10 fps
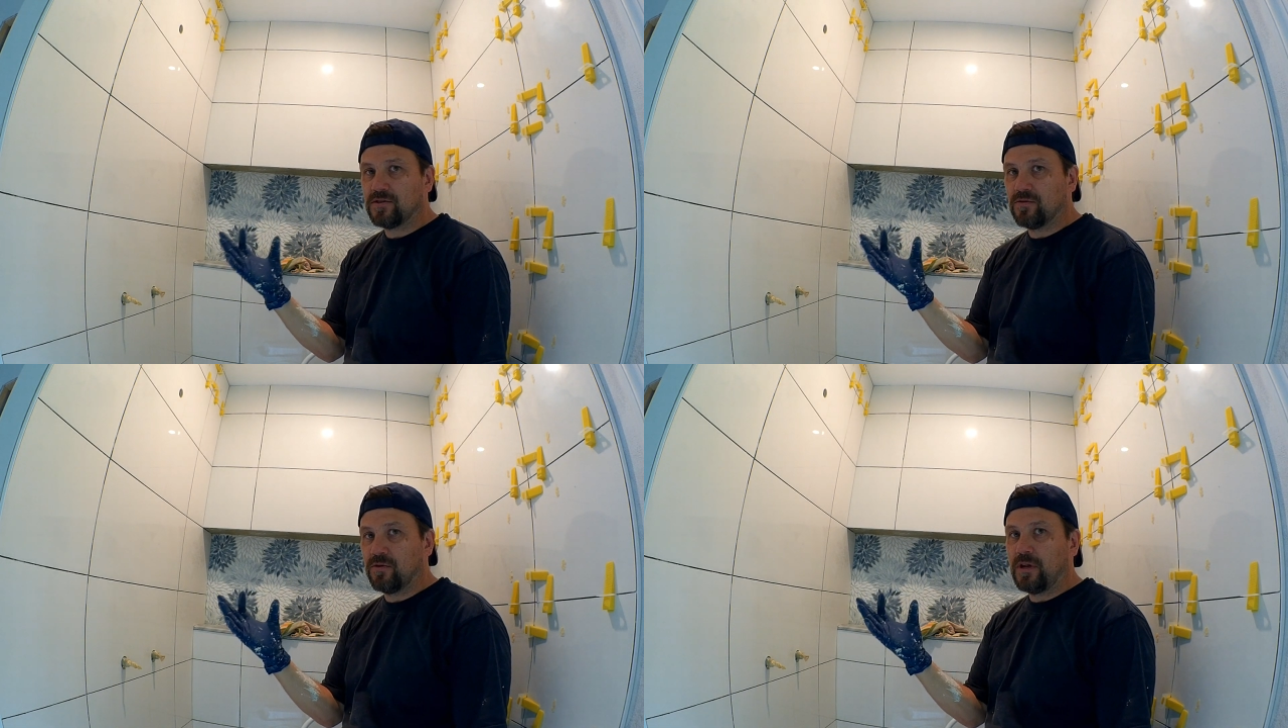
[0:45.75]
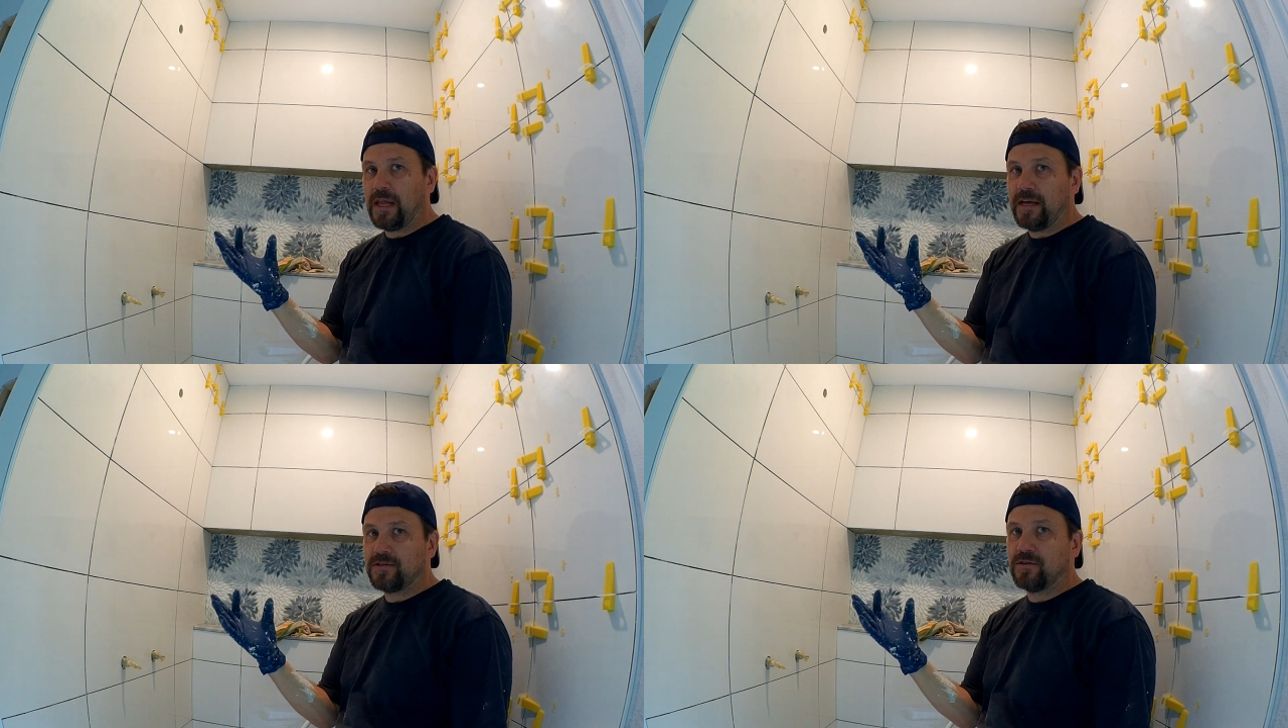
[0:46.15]
so it'll
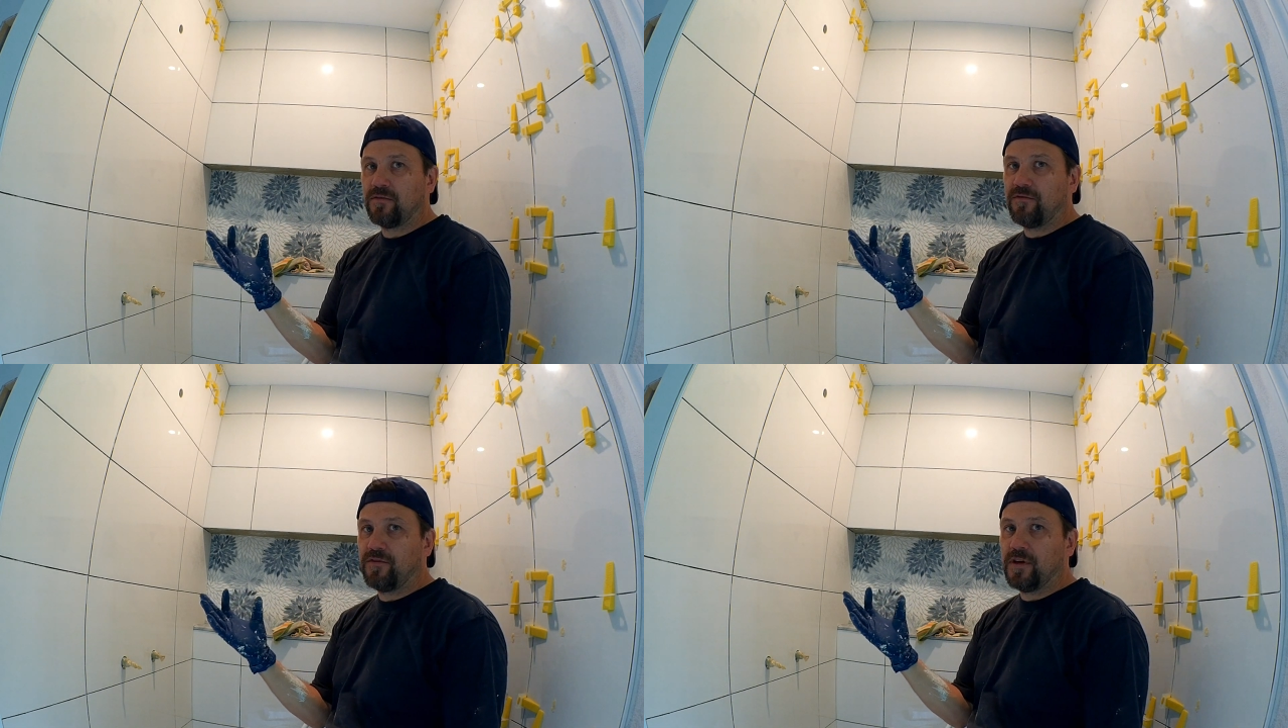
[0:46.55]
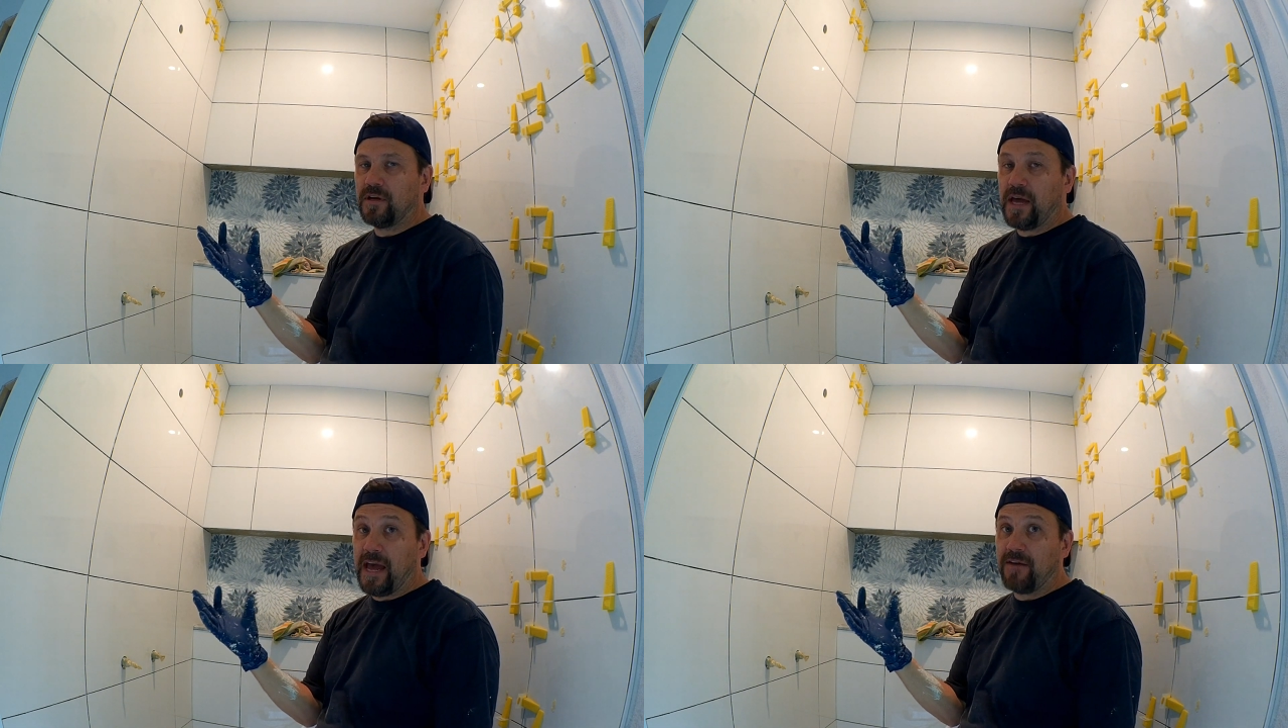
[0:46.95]
actually fit
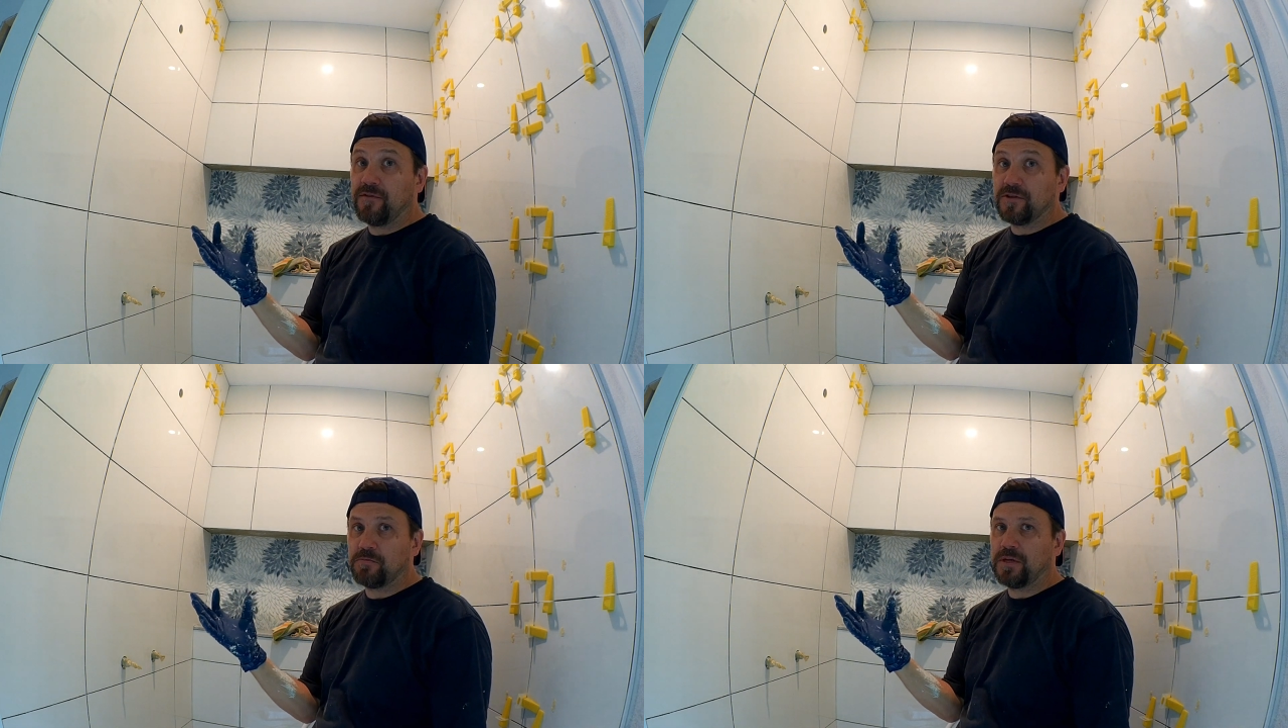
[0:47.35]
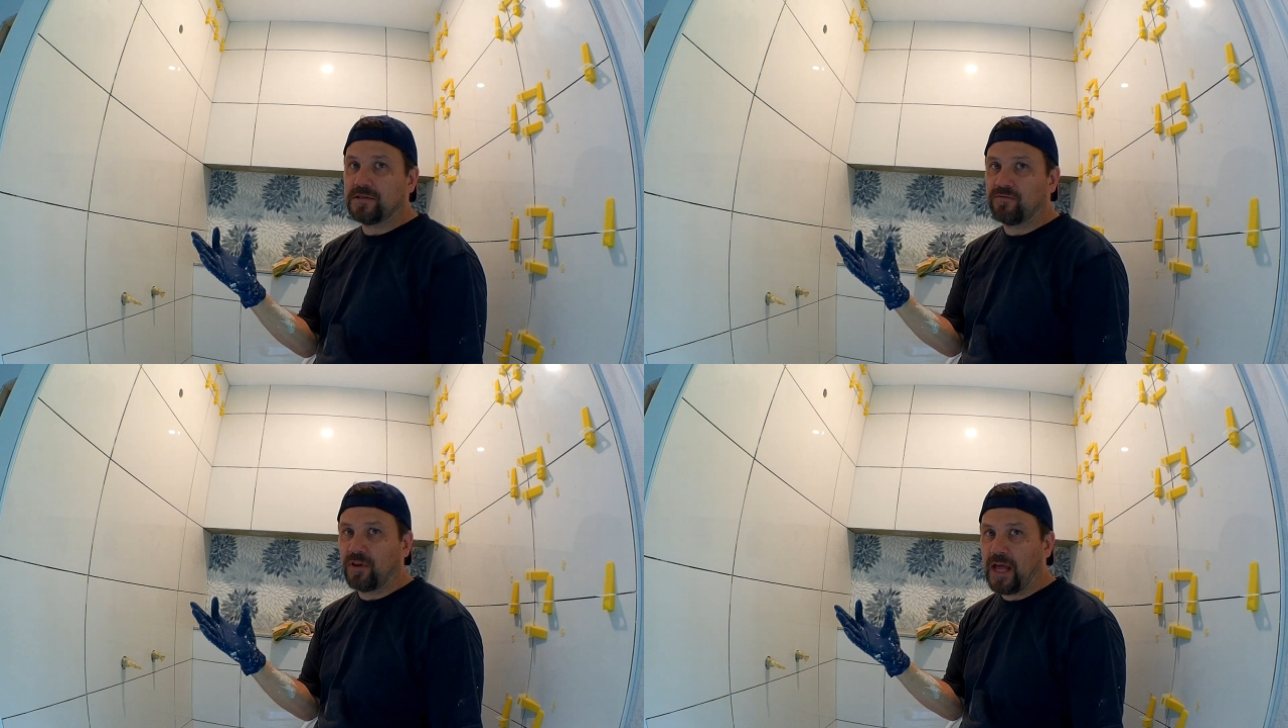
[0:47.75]
a 1/2 inch
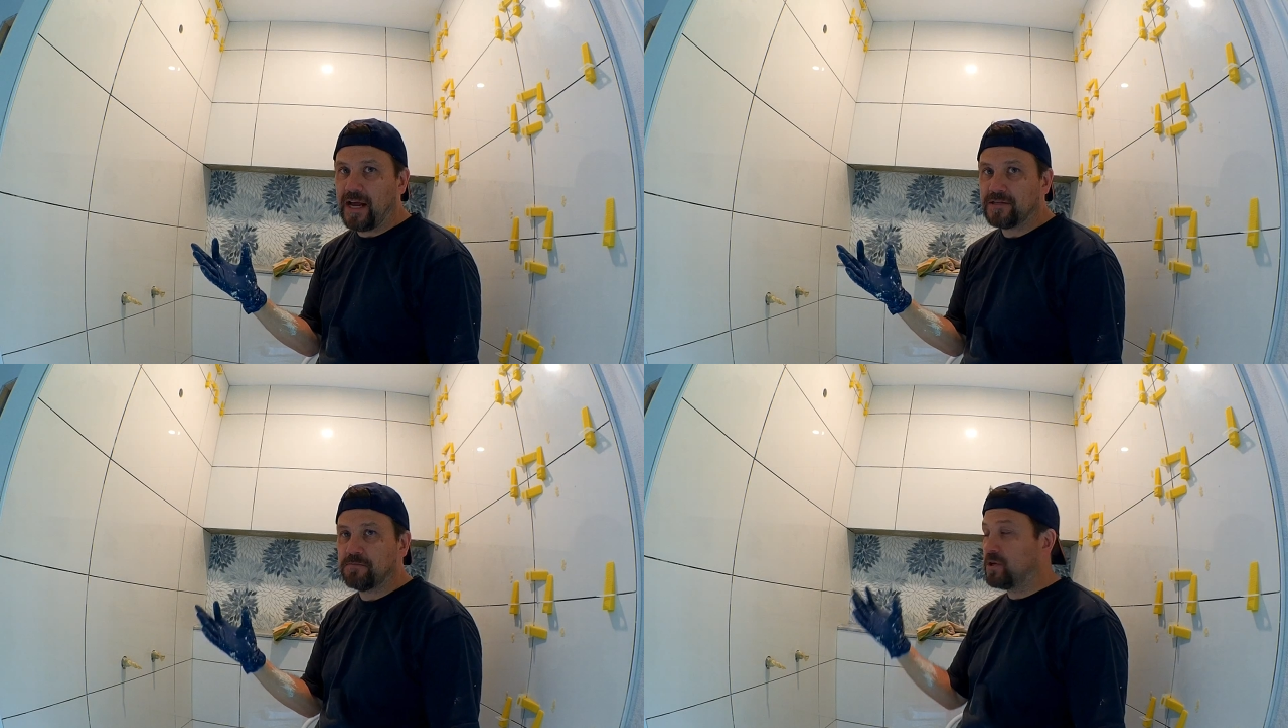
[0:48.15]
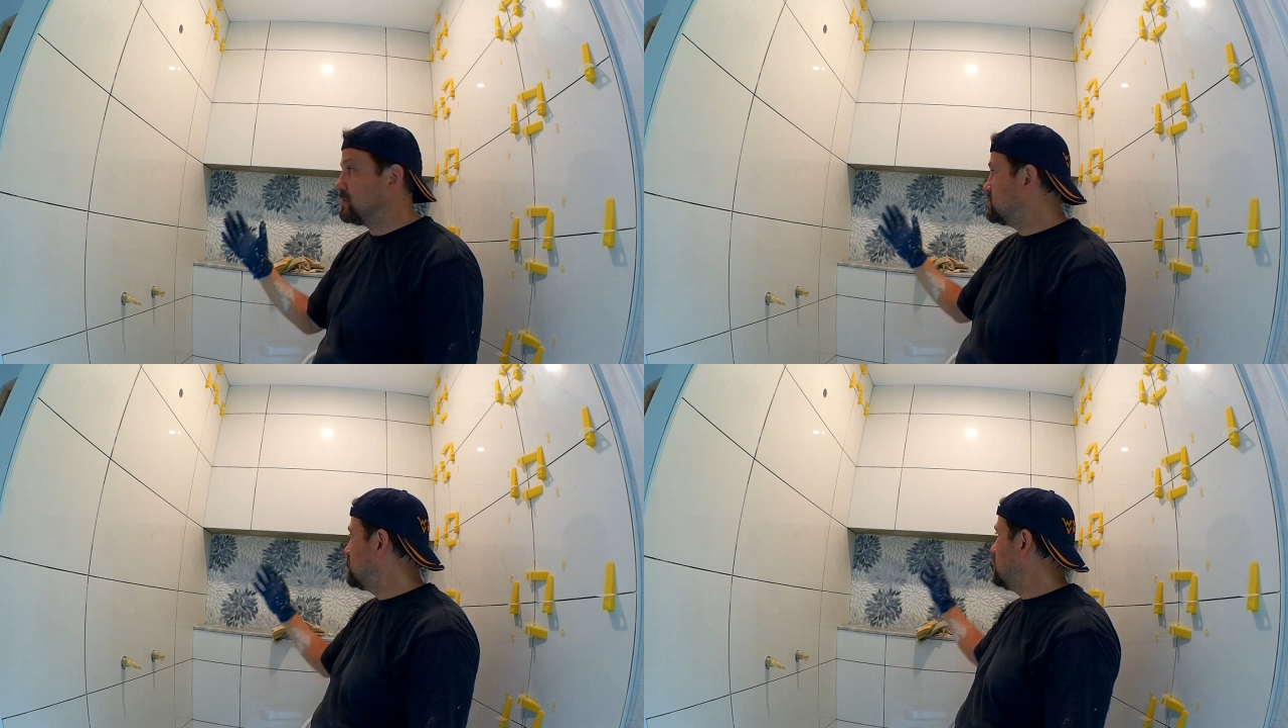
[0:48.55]
piece of glass,
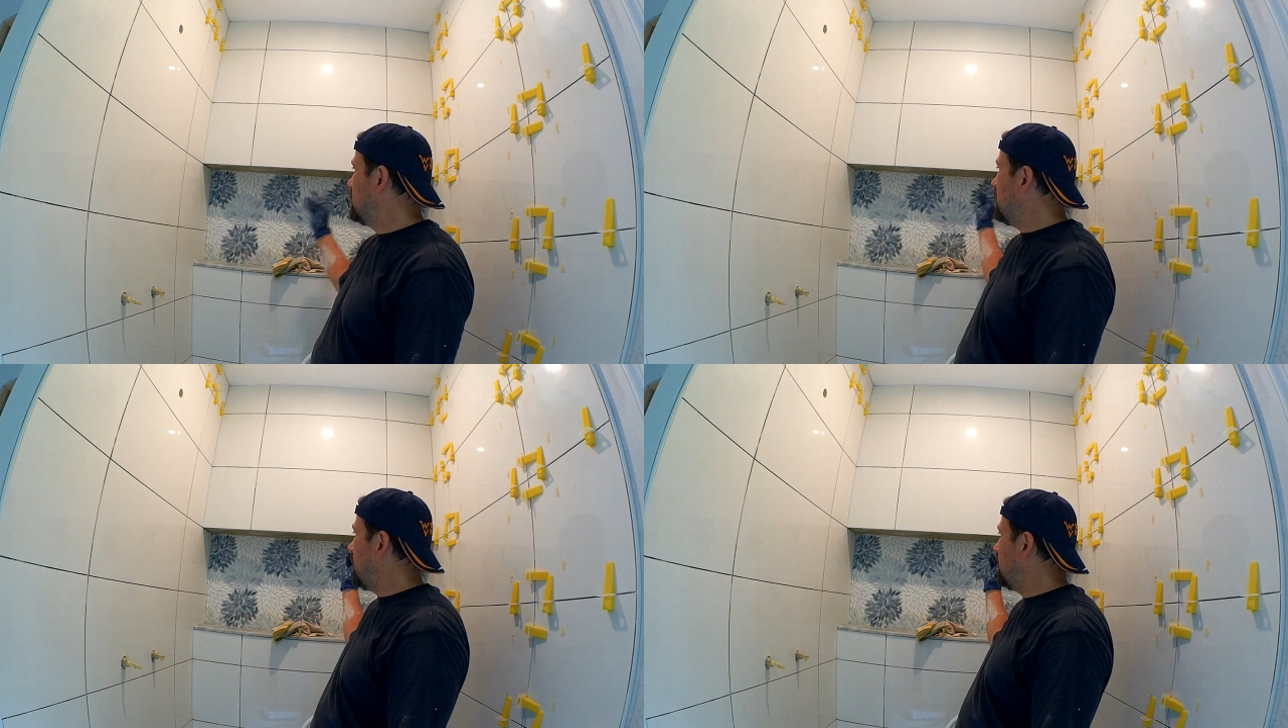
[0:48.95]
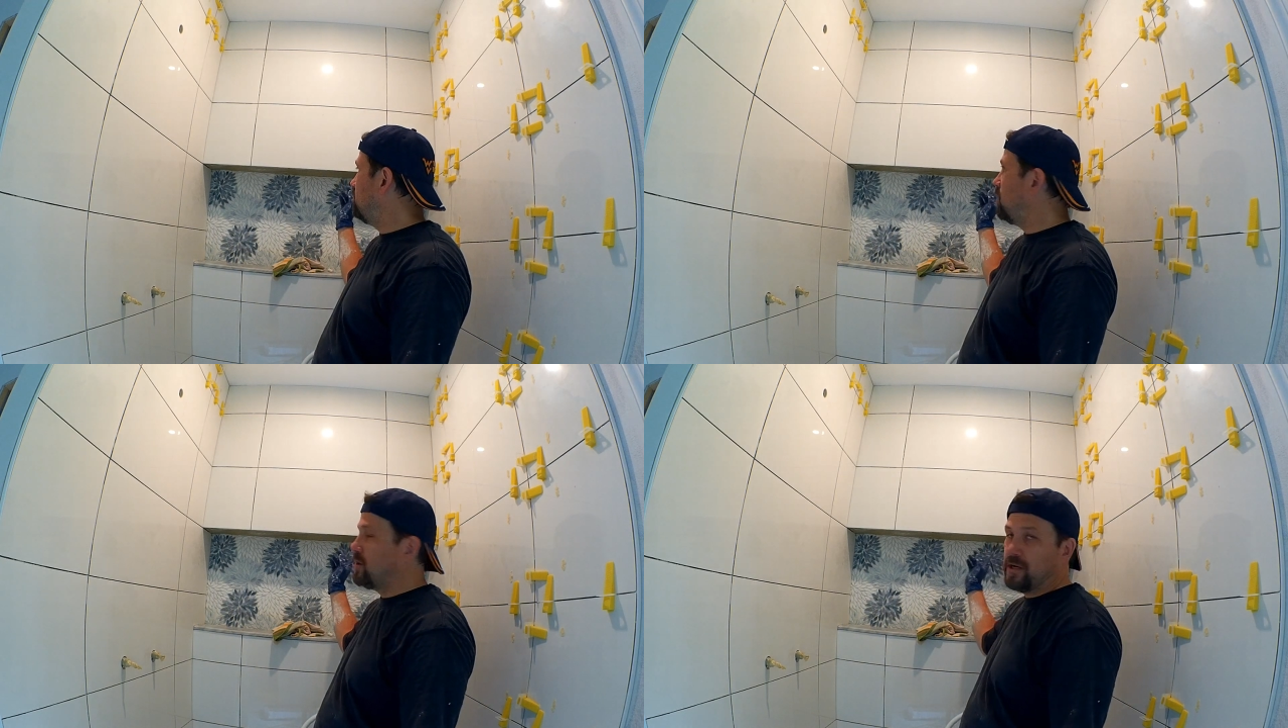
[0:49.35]
because I
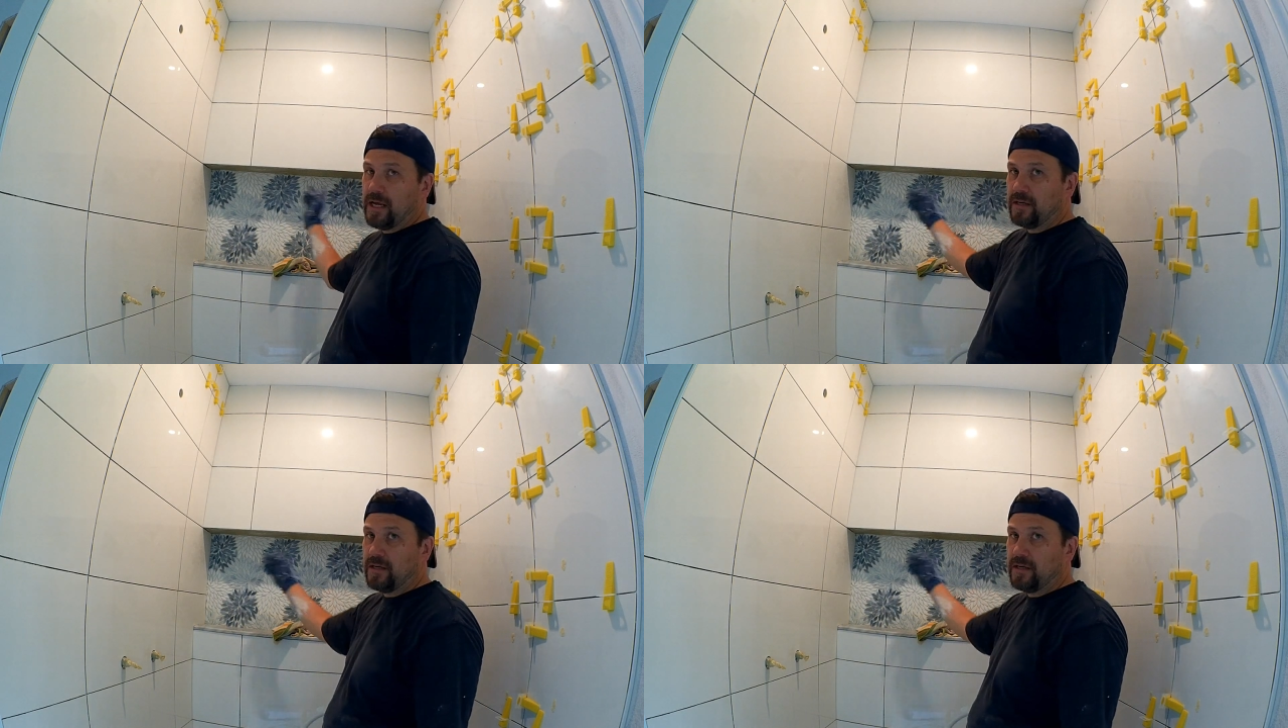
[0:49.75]
bought an